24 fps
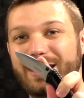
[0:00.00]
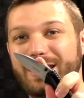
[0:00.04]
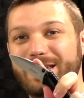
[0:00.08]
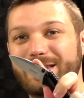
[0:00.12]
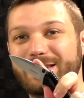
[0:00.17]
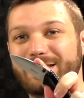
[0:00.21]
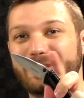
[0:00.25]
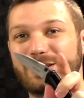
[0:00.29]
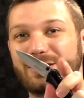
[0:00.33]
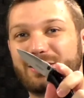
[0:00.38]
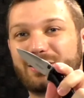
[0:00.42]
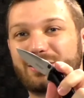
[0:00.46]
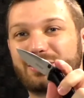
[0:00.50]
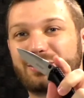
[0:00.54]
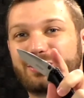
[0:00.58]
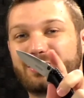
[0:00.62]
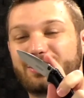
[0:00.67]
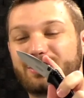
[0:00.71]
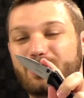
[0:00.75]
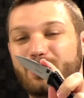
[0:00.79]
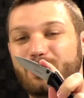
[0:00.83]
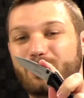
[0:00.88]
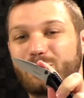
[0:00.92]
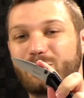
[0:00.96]
isn't
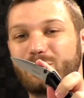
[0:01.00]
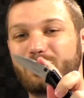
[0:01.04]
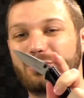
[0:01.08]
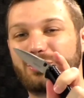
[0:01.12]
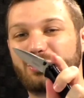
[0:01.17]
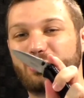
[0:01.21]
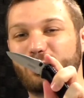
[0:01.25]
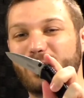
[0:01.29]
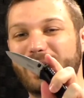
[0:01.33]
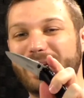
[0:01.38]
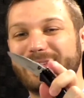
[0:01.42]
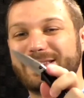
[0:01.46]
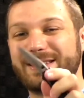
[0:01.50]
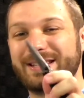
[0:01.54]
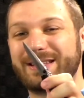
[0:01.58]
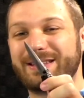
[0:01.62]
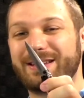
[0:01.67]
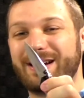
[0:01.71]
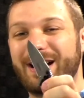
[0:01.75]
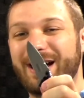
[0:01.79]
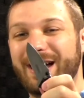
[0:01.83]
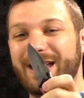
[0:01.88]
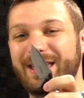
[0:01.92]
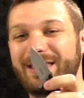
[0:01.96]
so crazy
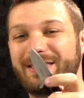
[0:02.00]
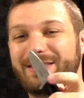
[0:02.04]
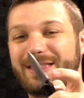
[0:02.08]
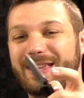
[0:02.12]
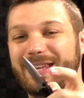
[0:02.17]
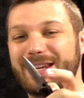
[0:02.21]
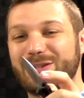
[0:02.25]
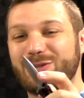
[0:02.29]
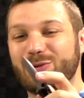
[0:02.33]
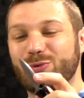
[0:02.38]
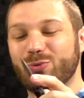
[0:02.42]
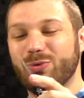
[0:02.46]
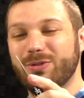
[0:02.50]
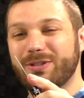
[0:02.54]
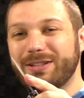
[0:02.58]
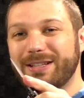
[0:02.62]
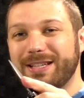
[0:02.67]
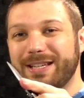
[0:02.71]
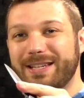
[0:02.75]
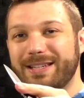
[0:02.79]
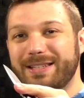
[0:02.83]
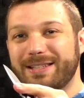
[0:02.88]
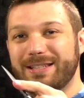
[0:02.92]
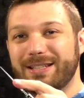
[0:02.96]
tight that it's real
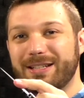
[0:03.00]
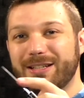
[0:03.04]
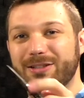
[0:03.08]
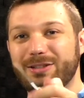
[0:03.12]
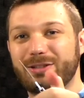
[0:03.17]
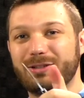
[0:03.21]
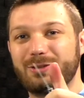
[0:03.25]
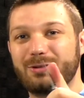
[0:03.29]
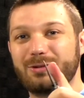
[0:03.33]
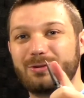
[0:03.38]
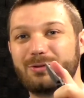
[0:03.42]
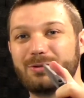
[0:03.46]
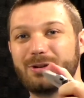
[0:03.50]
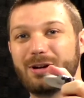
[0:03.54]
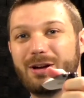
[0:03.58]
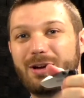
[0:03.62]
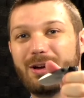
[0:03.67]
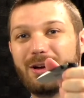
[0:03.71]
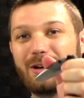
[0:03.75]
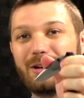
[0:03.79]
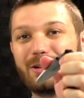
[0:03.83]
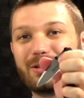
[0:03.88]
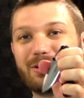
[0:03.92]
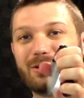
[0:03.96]
easy to do
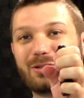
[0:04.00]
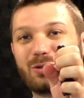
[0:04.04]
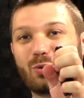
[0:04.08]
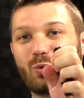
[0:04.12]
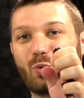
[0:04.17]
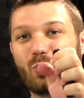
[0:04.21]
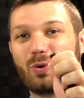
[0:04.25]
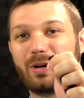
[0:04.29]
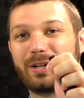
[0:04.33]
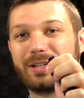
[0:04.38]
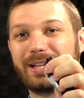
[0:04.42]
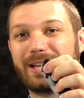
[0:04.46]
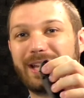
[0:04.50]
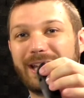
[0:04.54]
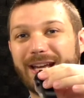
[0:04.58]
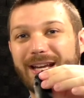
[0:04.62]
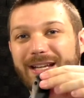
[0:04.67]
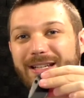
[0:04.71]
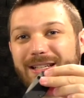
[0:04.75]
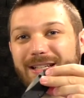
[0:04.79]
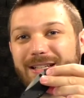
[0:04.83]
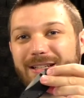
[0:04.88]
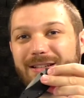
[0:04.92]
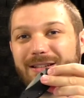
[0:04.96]
just
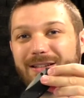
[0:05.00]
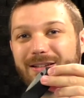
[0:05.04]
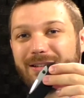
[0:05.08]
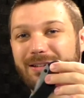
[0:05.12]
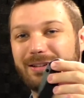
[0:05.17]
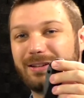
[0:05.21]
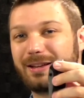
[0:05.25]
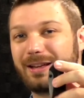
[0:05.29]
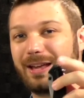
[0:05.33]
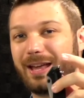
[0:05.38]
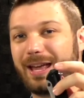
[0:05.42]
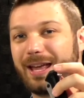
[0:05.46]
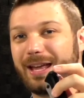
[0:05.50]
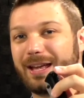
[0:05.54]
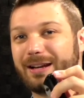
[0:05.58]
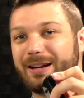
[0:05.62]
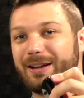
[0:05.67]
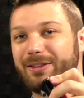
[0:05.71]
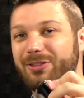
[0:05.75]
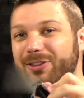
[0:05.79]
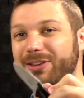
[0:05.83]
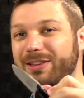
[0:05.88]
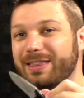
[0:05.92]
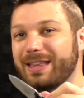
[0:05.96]
one-handed. And
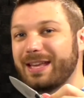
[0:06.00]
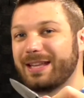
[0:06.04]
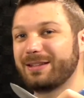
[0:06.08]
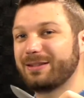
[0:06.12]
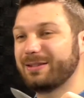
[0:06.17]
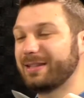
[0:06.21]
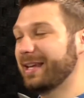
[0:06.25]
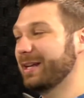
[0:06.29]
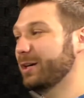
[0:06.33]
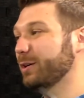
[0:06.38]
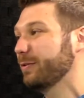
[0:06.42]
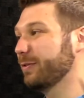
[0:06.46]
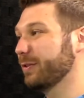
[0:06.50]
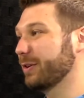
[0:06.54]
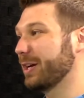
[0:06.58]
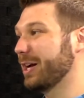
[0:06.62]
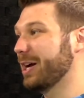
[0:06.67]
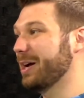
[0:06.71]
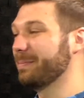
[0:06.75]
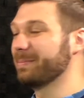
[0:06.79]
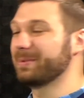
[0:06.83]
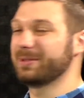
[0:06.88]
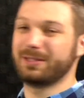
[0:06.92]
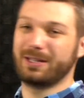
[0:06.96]
I think that
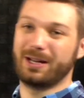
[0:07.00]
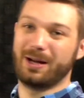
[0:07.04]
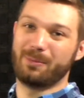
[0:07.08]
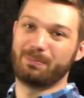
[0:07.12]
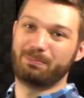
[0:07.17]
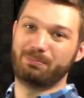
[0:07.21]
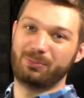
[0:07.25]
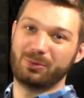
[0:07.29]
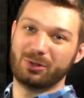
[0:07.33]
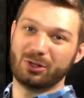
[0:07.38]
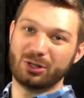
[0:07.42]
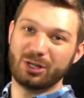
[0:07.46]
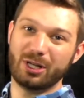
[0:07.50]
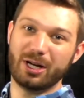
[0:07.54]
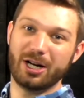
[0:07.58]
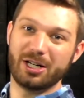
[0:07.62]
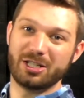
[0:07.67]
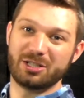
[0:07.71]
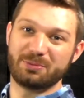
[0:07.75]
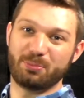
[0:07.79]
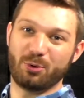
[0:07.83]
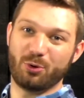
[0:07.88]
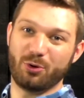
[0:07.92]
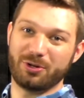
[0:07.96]
overcomes a
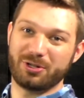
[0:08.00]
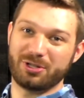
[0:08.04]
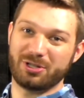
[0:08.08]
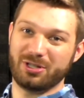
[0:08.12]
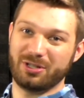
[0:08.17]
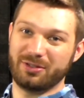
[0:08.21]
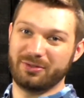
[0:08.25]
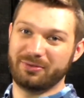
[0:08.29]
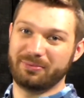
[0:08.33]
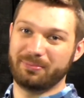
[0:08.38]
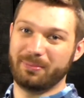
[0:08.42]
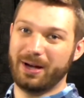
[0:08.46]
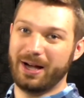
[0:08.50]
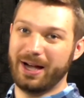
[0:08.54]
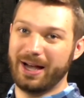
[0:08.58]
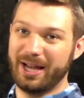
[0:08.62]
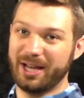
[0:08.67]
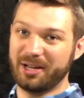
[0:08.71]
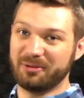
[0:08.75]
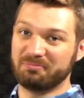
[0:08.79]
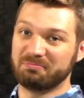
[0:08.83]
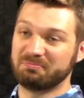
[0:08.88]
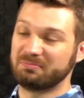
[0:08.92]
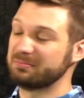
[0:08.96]
large portion of
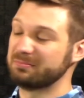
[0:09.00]
my